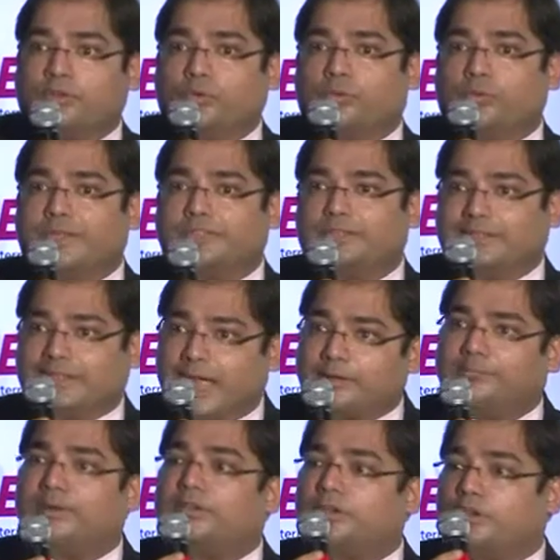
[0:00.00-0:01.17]
to which that
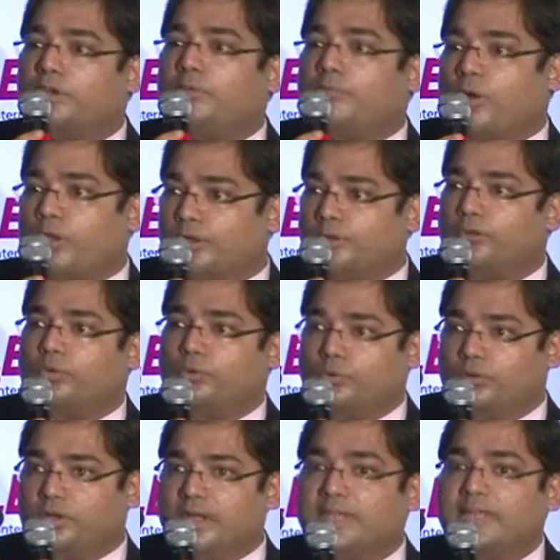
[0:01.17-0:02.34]
particular
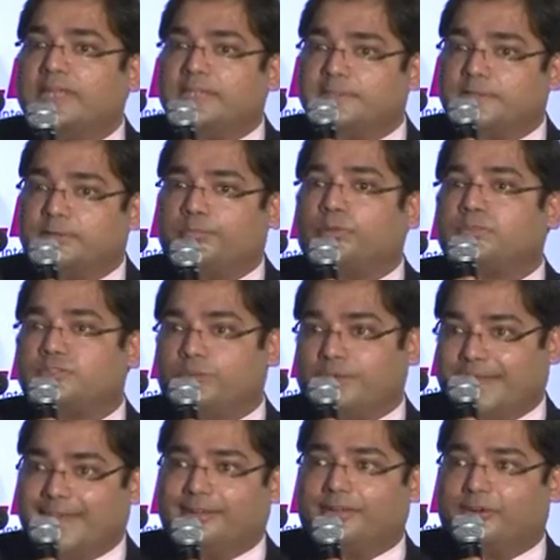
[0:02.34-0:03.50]
molecule is supposed to
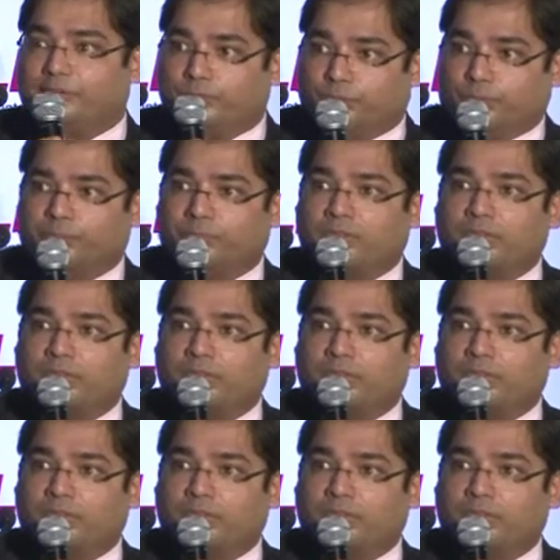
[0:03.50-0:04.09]
cater to.